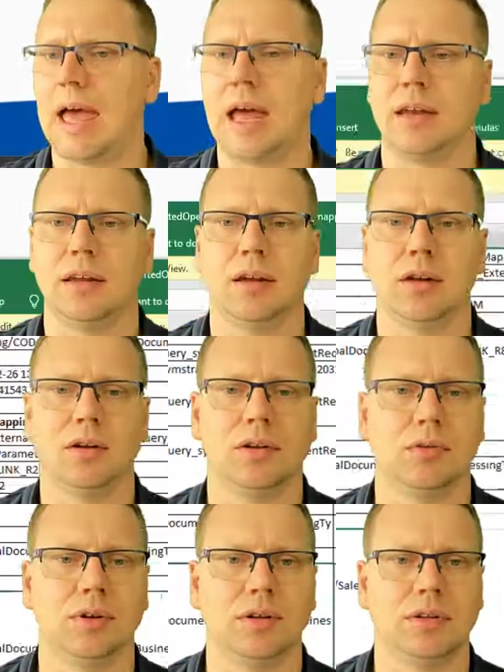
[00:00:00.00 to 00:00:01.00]
and here
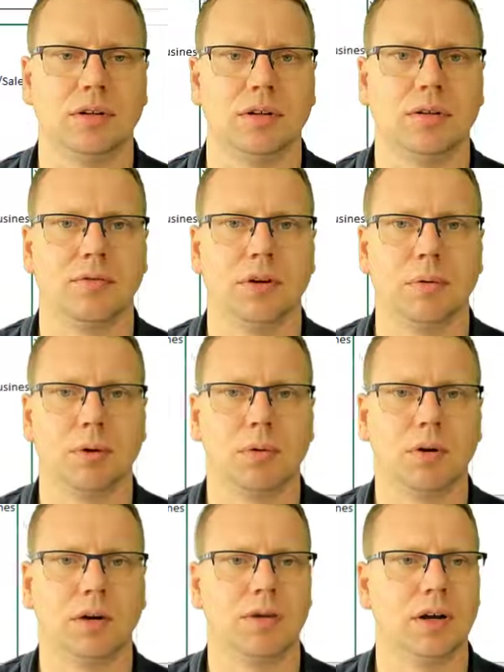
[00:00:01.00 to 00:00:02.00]
you can see the
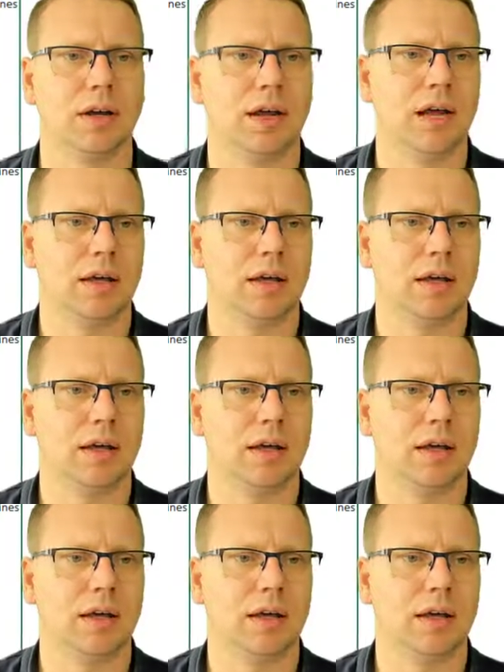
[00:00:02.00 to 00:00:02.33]
report of it.